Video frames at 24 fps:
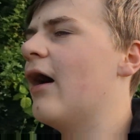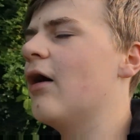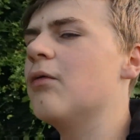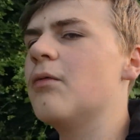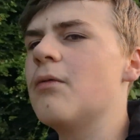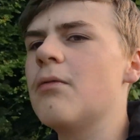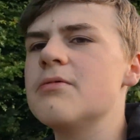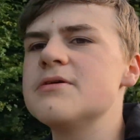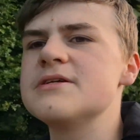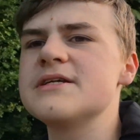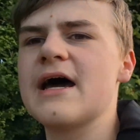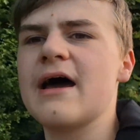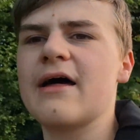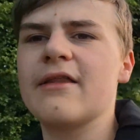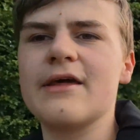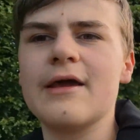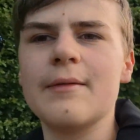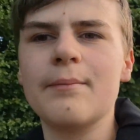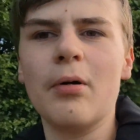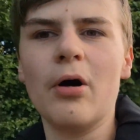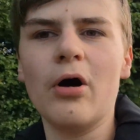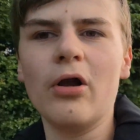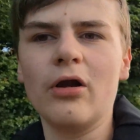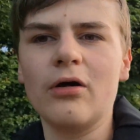we was at the
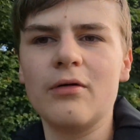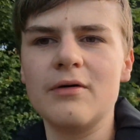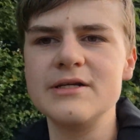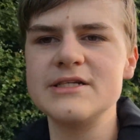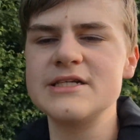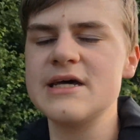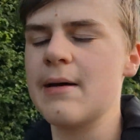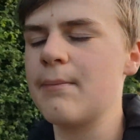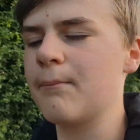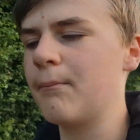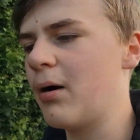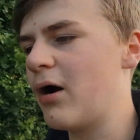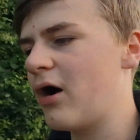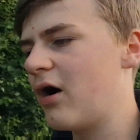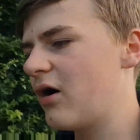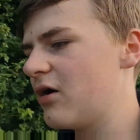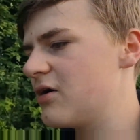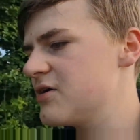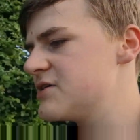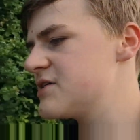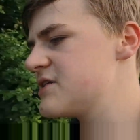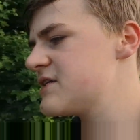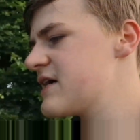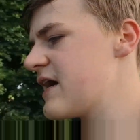Apollo at
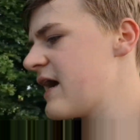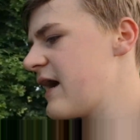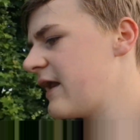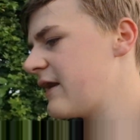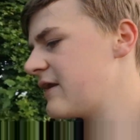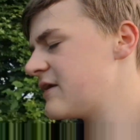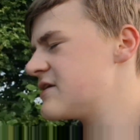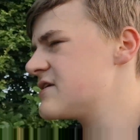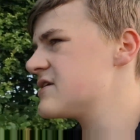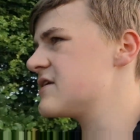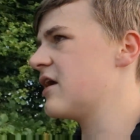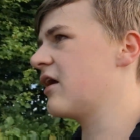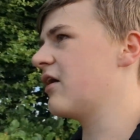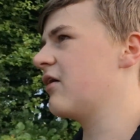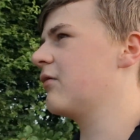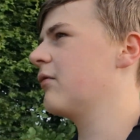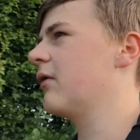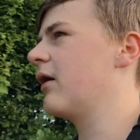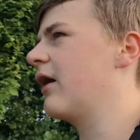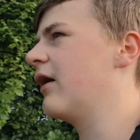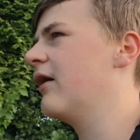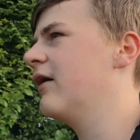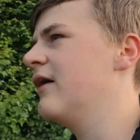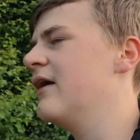10:10,
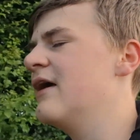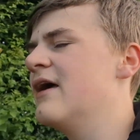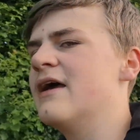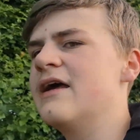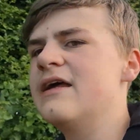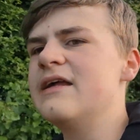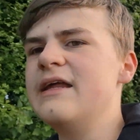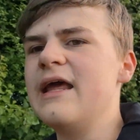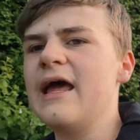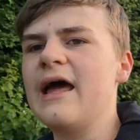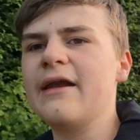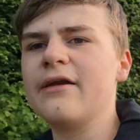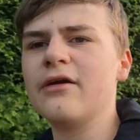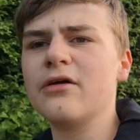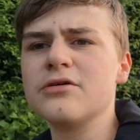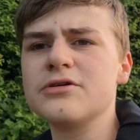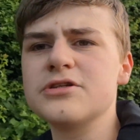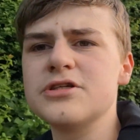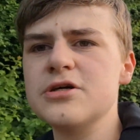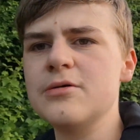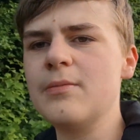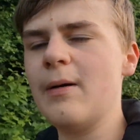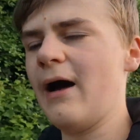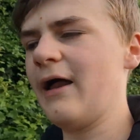so yeah, not
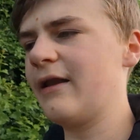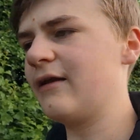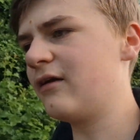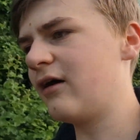too bad.